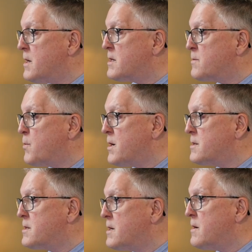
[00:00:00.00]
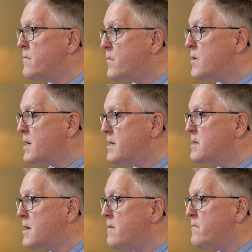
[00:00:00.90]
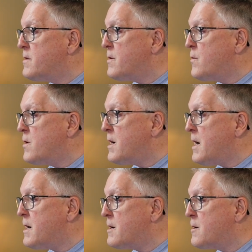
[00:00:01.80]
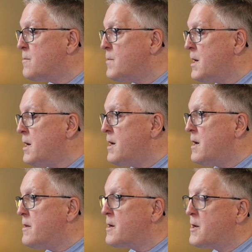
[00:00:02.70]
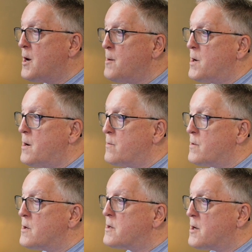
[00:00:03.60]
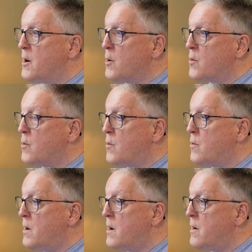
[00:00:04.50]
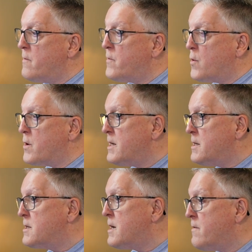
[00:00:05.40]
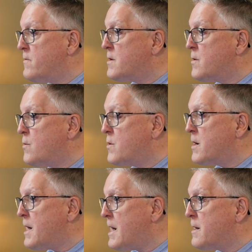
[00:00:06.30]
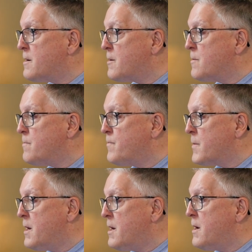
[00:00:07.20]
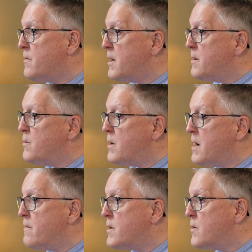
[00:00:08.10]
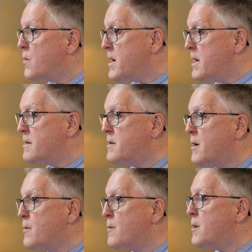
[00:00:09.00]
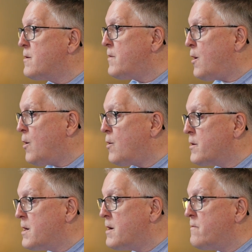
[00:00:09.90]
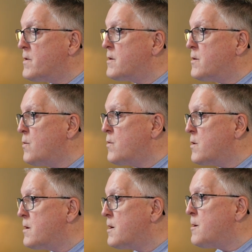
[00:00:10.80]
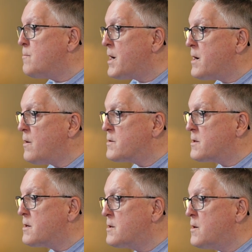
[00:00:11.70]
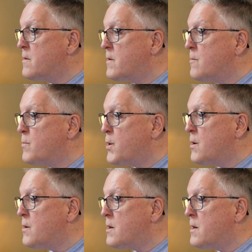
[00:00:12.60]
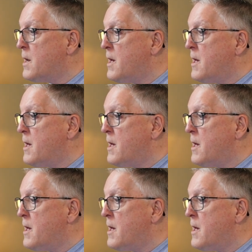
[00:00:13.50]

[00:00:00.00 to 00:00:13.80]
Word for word: that spreadsheet for each inventory item, and then come up with a total for each inventory item. And then you'll have a grand total of all the inventory amounts that you've computed.